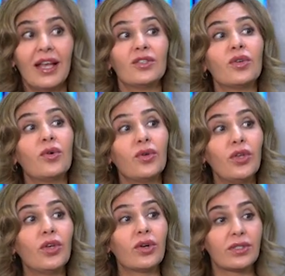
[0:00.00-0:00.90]
So
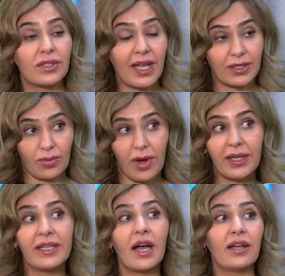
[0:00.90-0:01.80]
that's
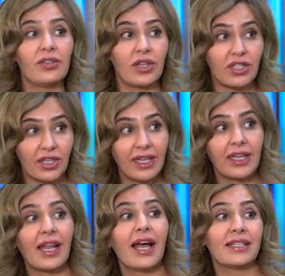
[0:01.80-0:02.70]
why the hydration
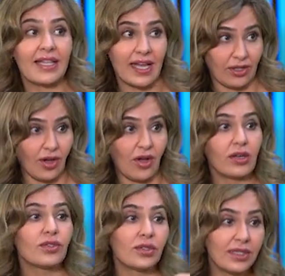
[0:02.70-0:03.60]
can last that
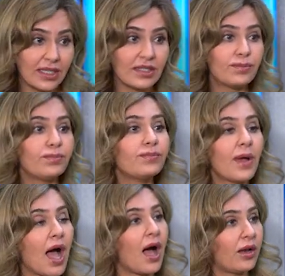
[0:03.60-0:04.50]
long. So this
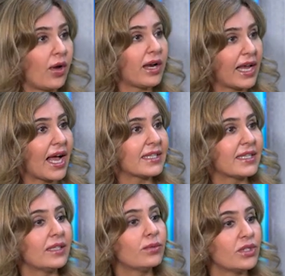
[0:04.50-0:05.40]
hyaluronic
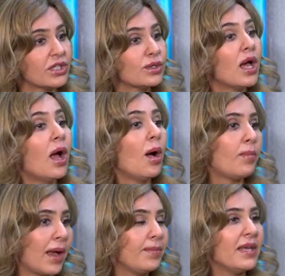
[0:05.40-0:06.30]
acid, which is
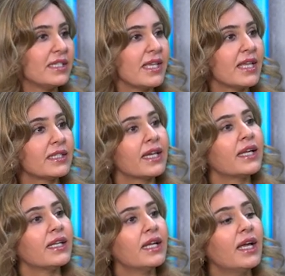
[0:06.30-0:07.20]
by PCA
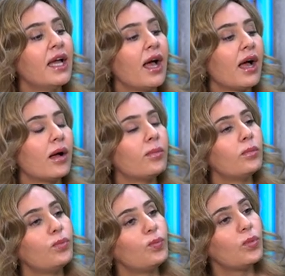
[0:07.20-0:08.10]
skin,
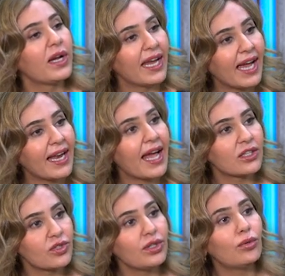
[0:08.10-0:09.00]
can
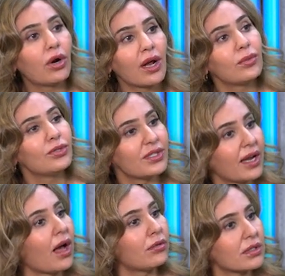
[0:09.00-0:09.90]
actually work up to
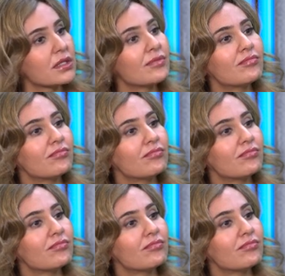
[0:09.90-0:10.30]
10 hours.